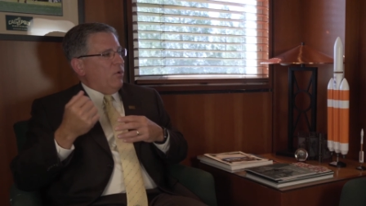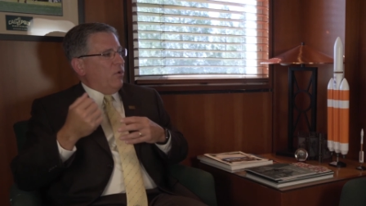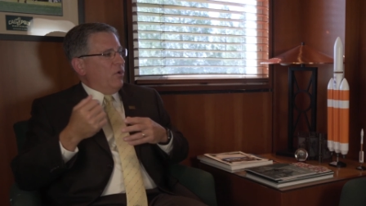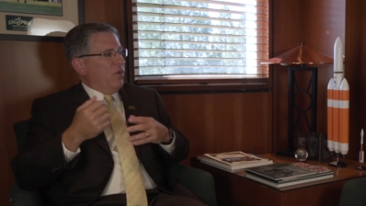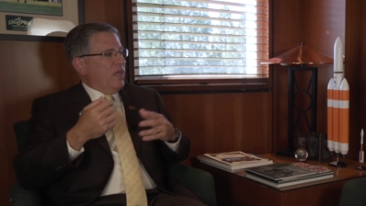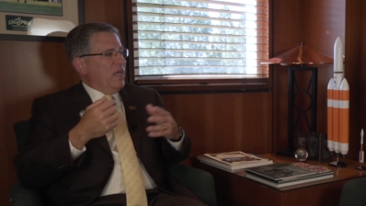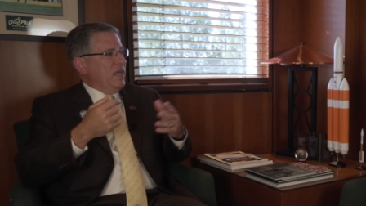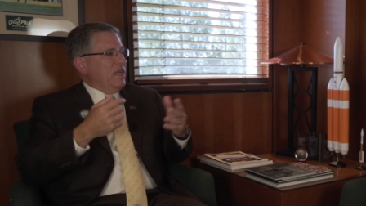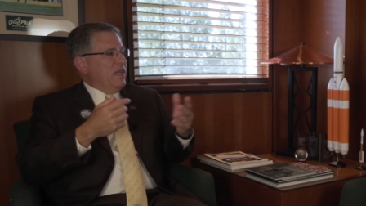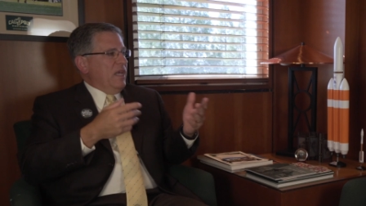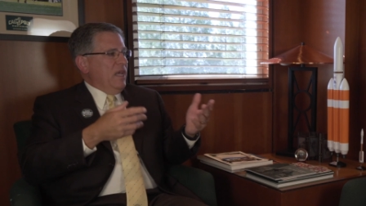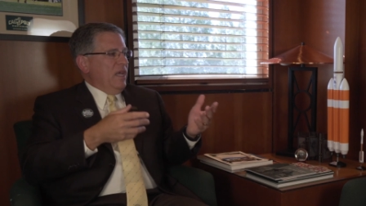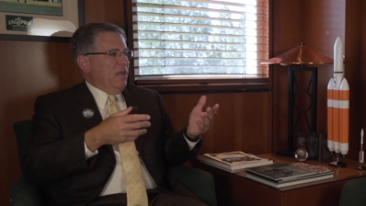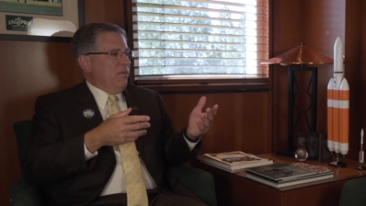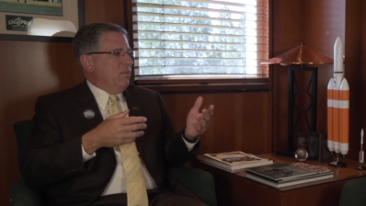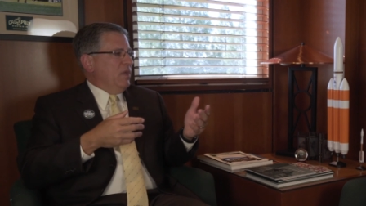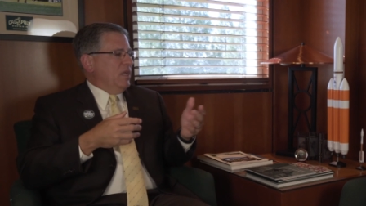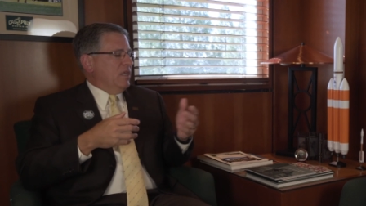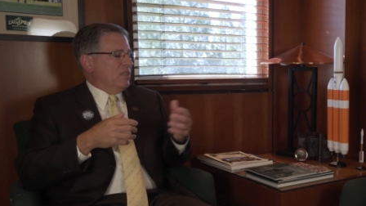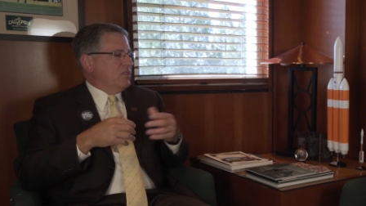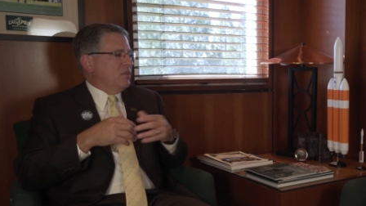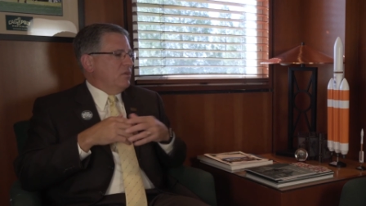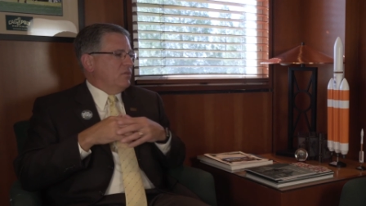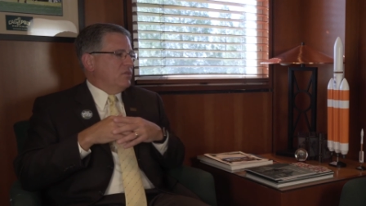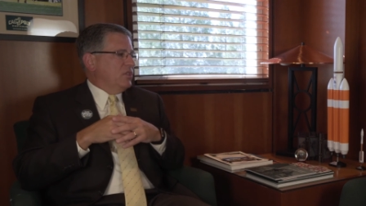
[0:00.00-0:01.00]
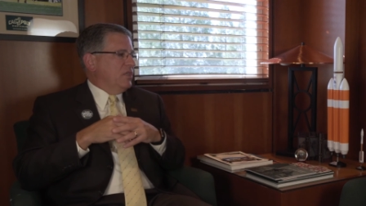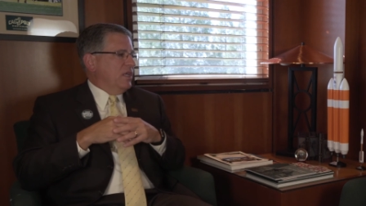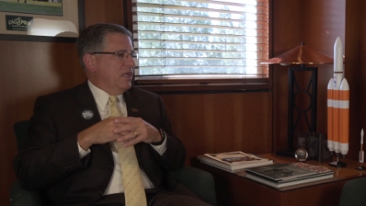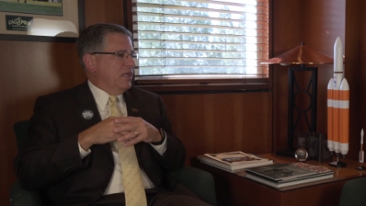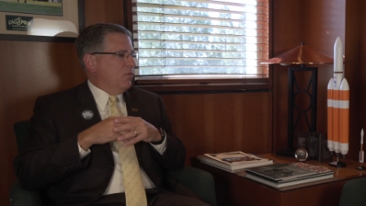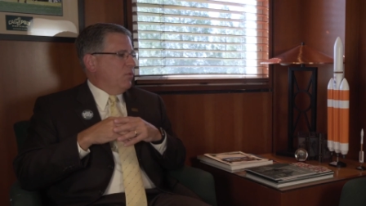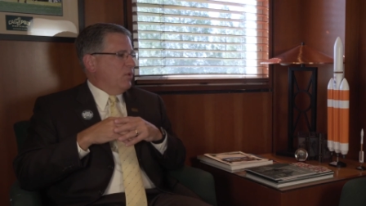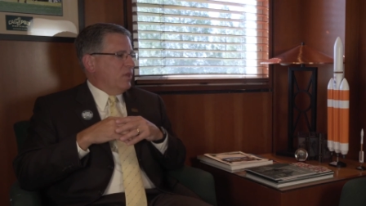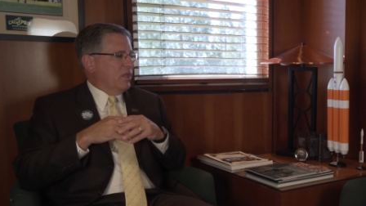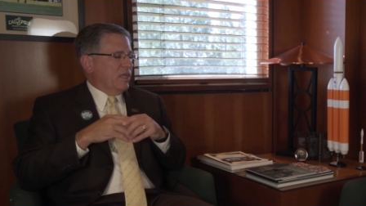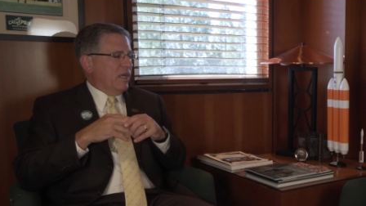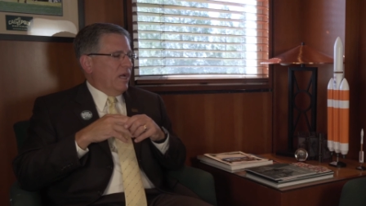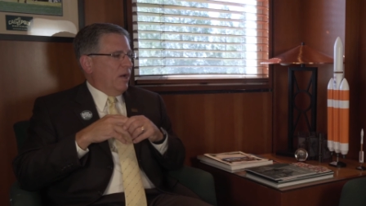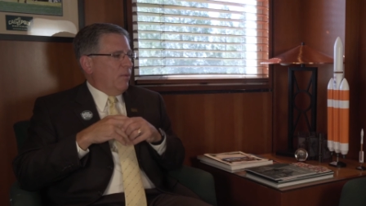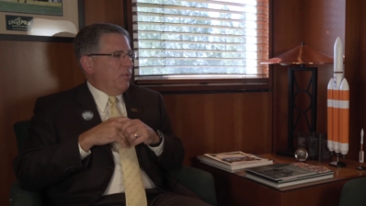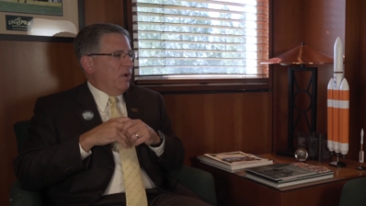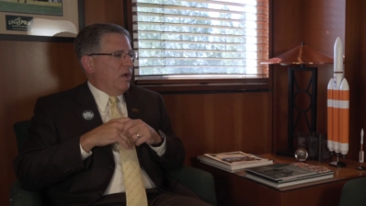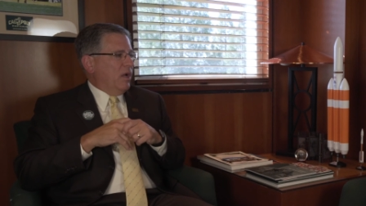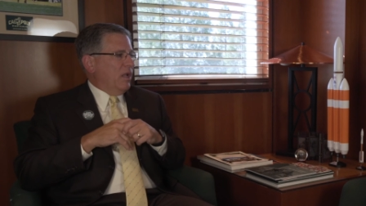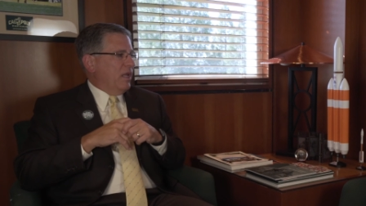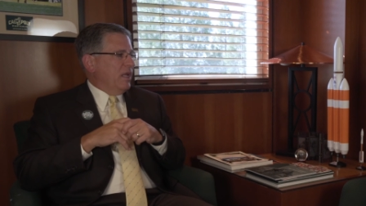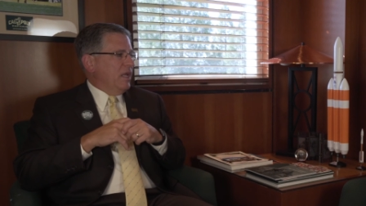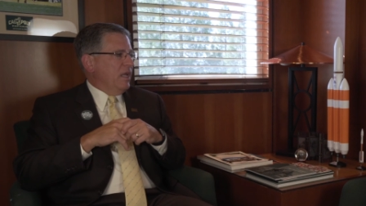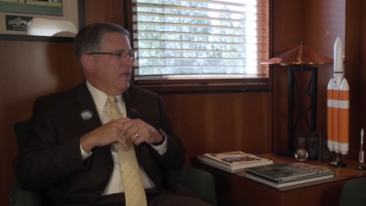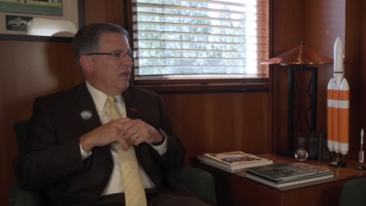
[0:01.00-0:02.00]
or they can be associated with Cal
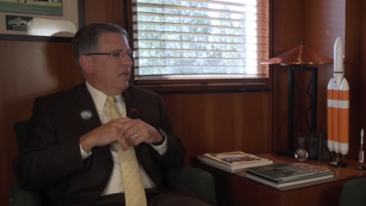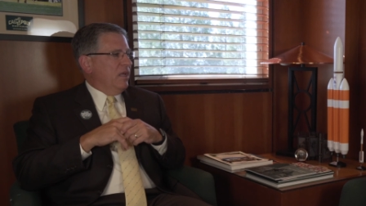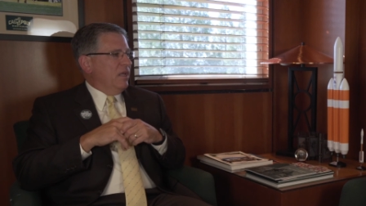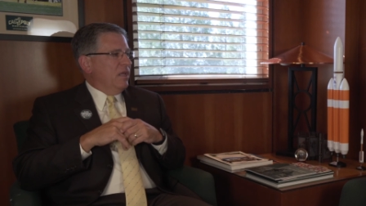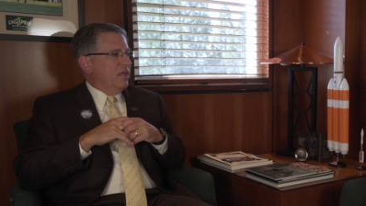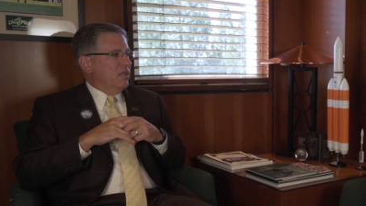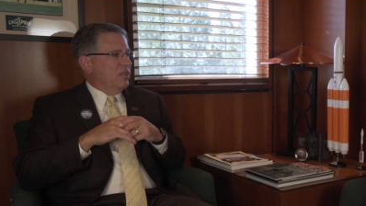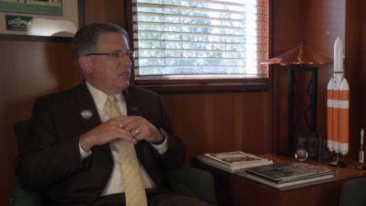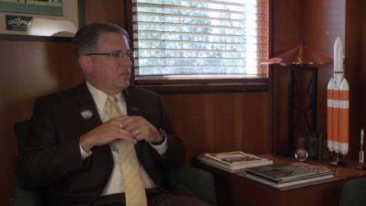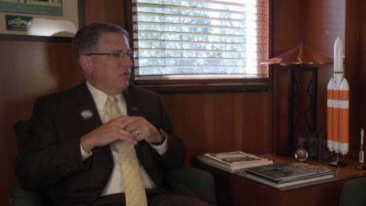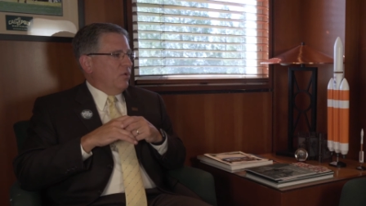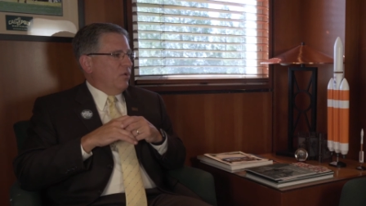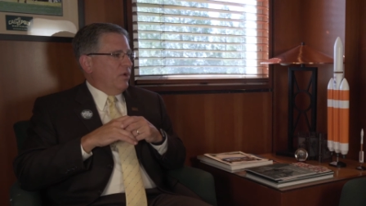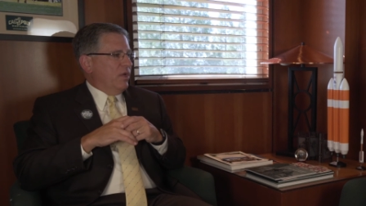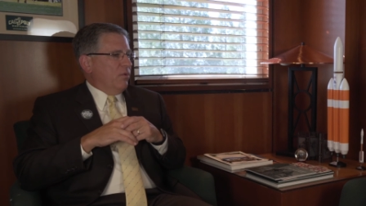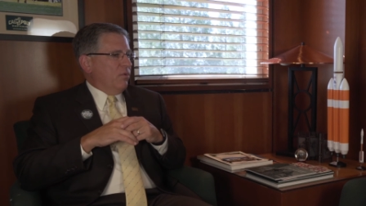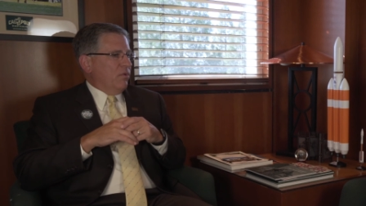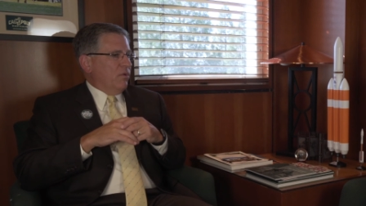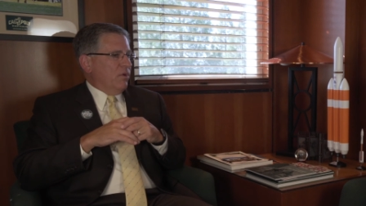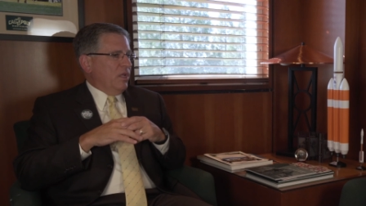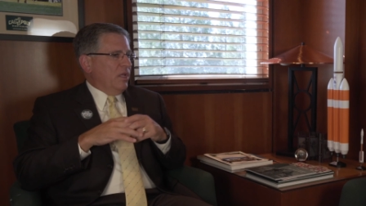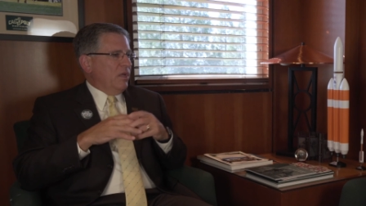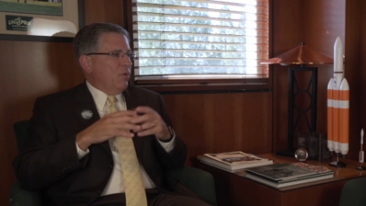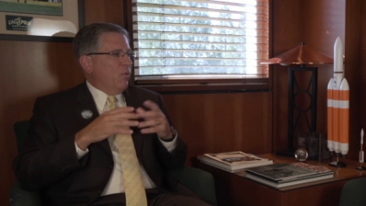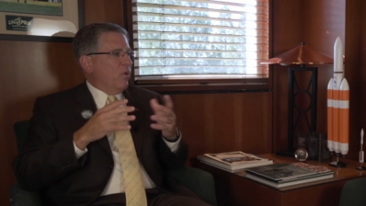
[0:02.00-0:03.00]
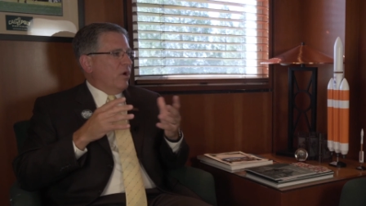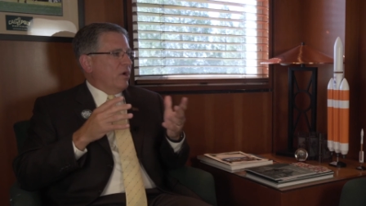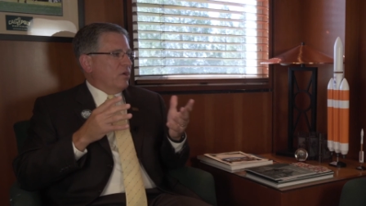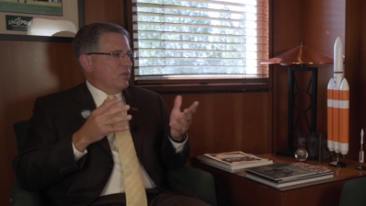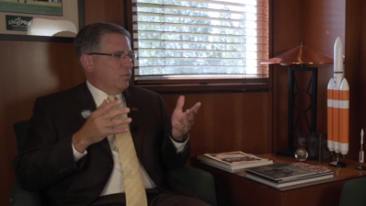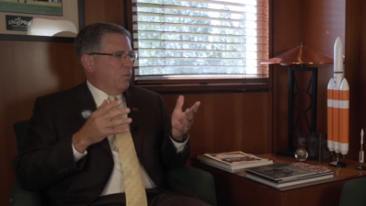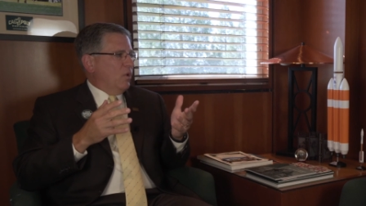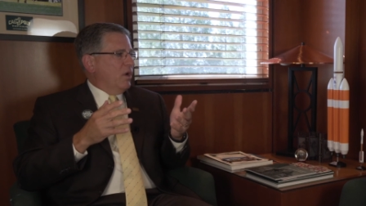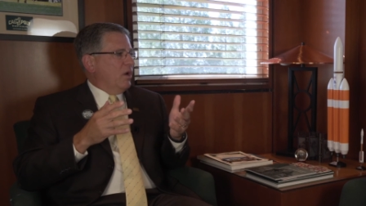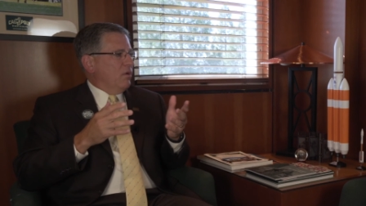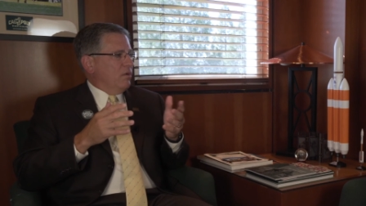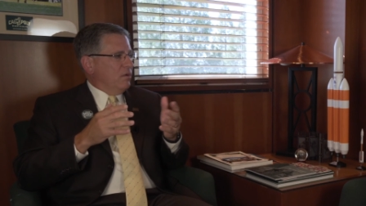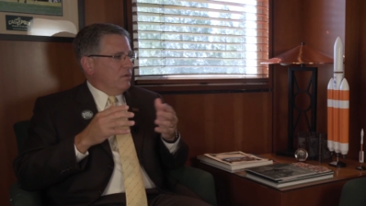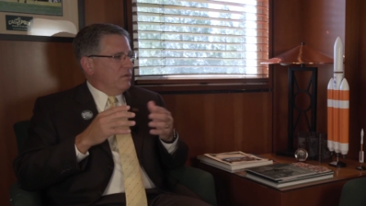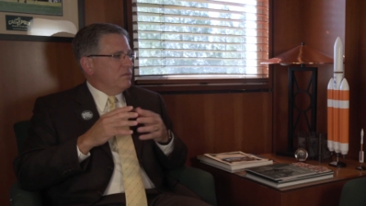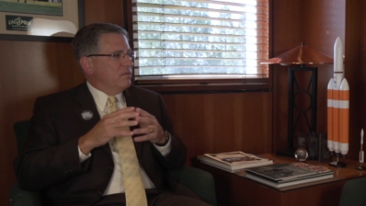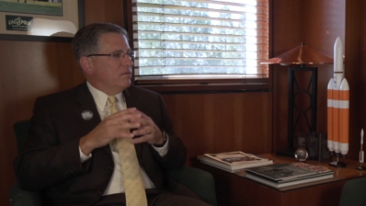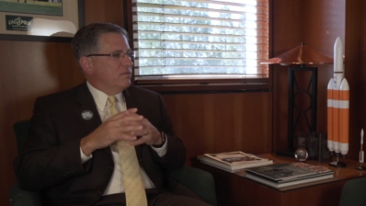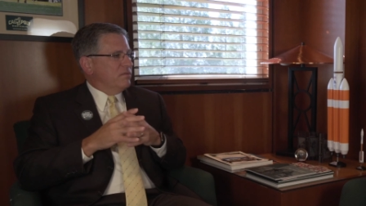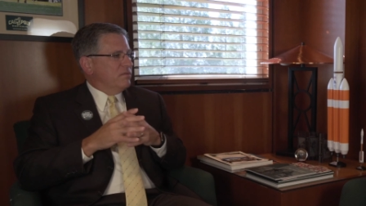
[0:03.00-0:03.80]
Poly. Mm -hmm. So it really works well.